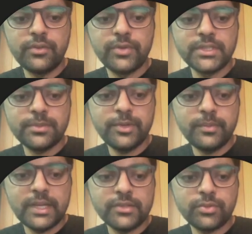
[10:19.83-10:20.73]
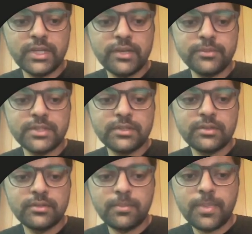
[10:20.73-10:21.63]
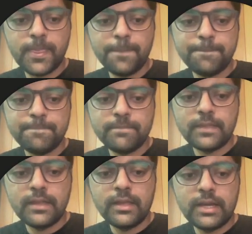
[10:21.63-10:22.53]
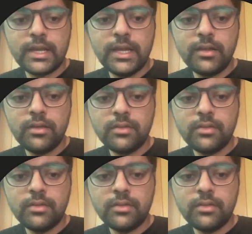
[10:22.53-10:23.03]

first p minus 1 games, right?